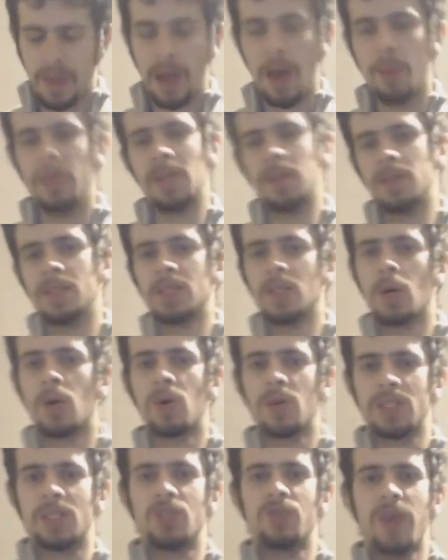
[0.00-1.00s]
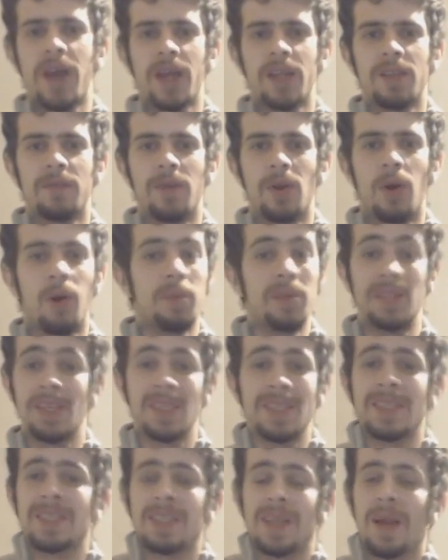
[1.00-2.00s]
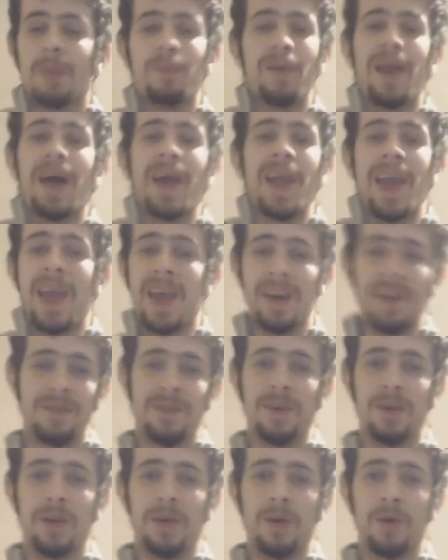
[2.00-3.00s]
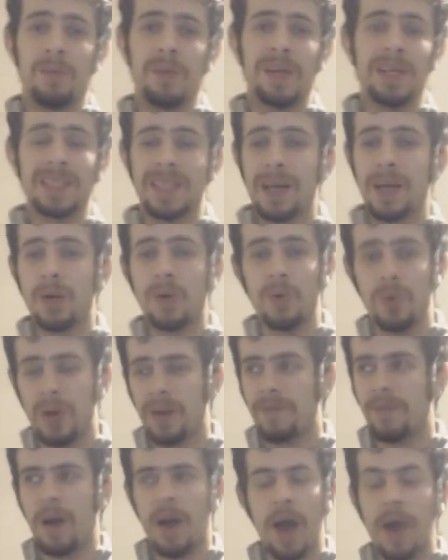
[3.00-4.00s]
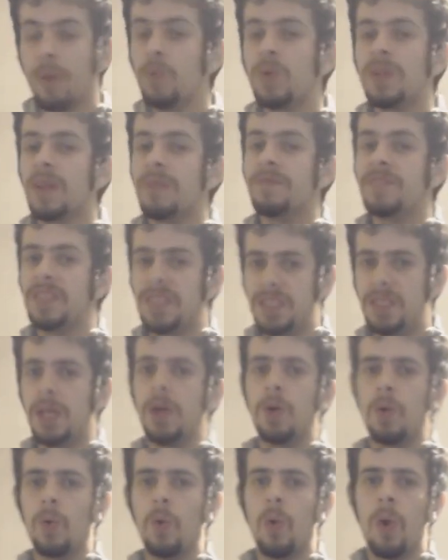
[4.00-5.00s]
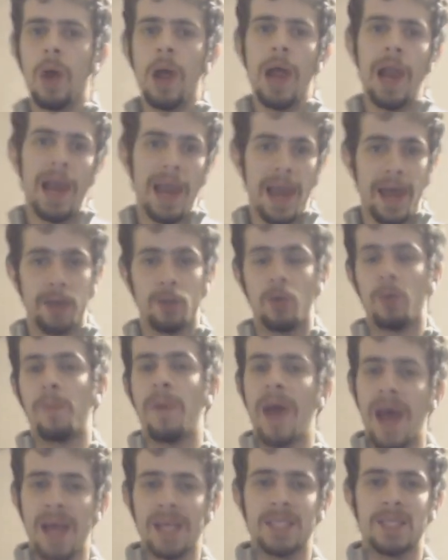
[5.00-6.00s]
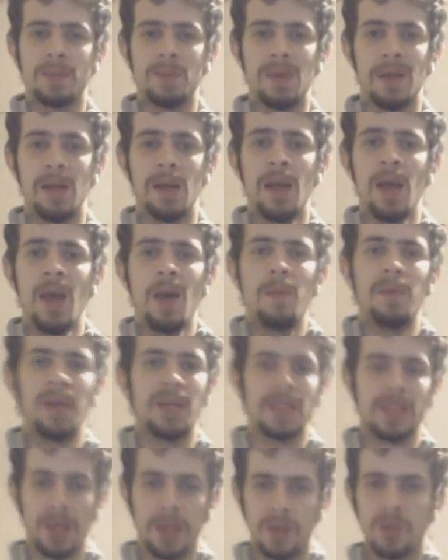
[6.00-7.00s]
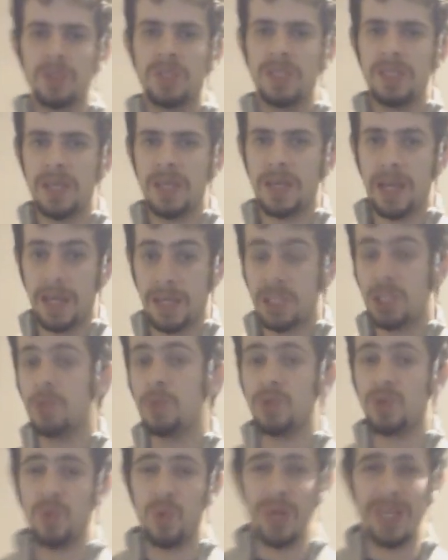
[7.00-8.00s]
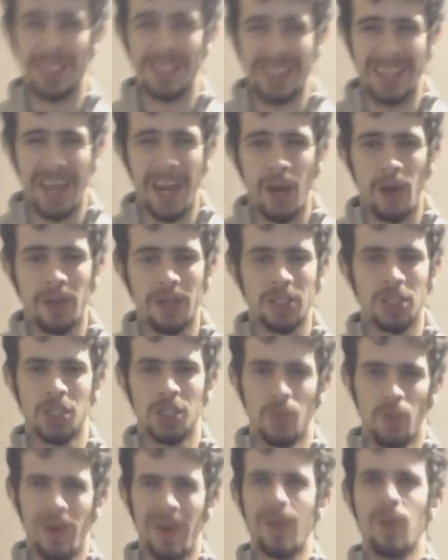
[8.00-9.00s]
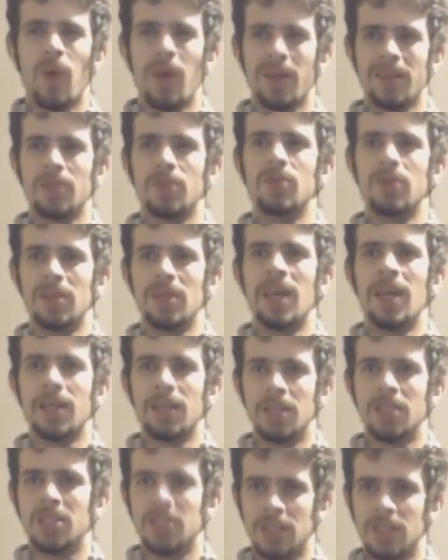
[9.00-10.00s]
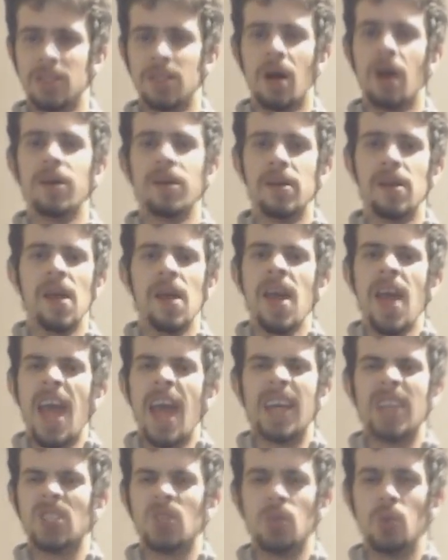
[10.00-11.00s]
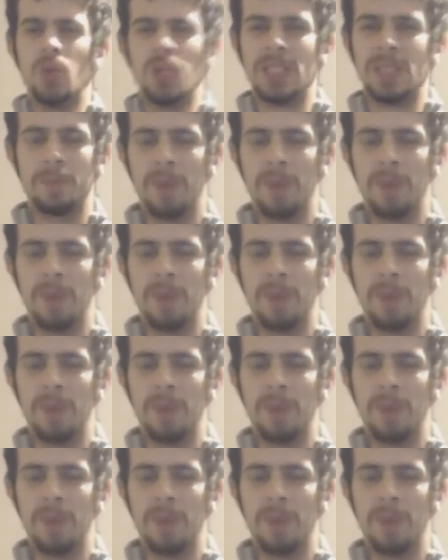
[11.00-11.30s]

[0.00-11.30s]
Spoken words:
I mean, this girl is attractive and all, but that doesn't apply anything here, because I would have still let her pass me, because I could see it. Like, she was really scared and she really wanted to get this done as soon as